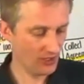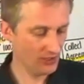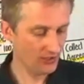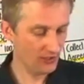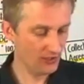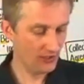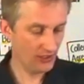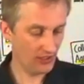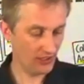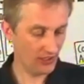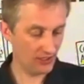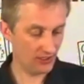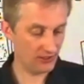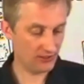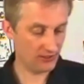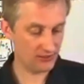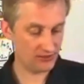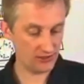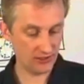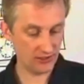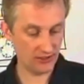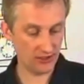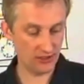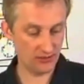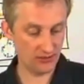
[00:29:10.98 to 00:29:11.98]
And
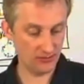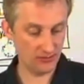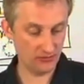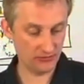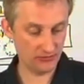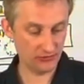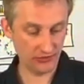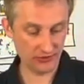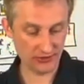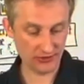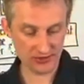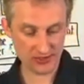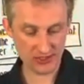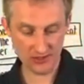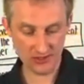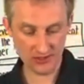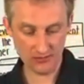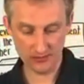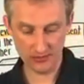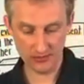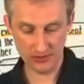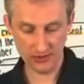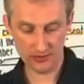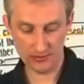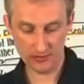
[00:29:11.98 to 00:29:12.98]
for the
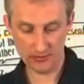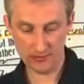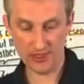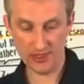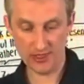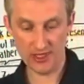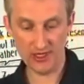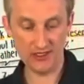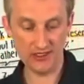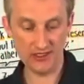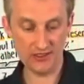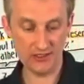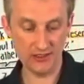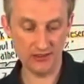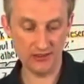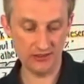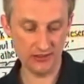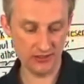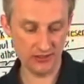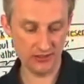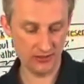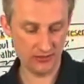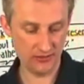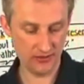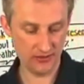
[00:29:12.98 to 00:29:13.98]
team behind here,
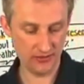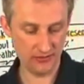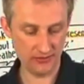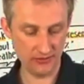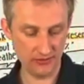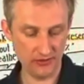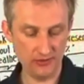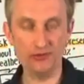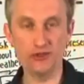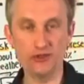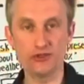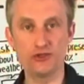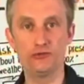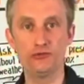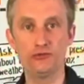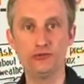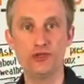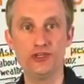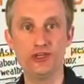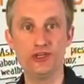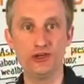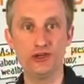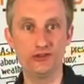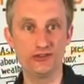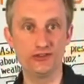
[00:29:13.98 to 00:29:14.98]
if I should read
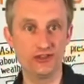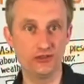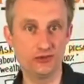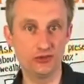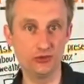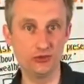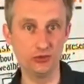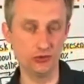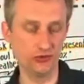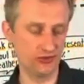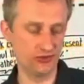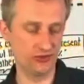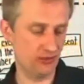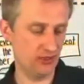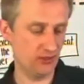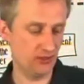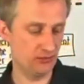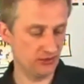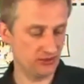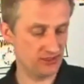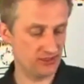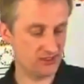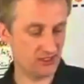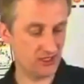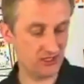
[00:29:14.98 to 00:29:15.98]
out some tools that
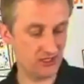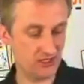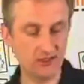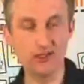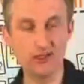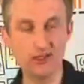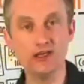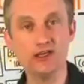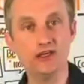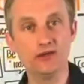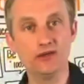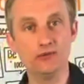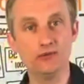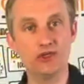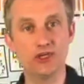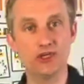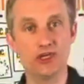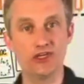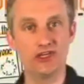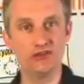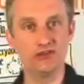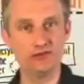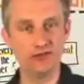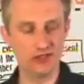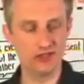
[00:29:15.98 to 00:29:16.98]
people said, we can
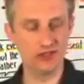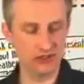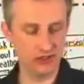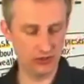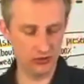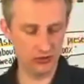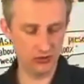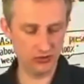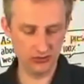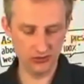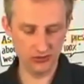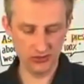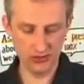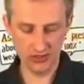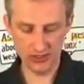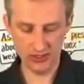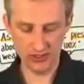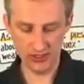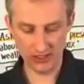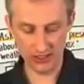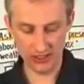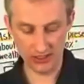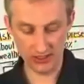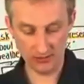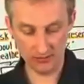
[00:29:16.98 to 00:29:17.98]
give it a go
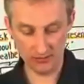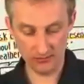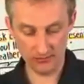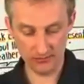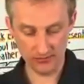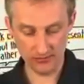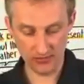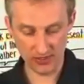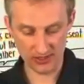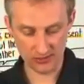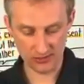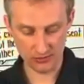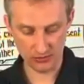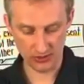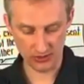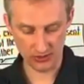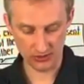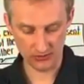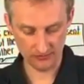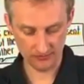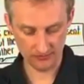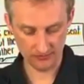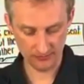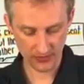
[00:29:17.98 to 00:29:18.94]
as well.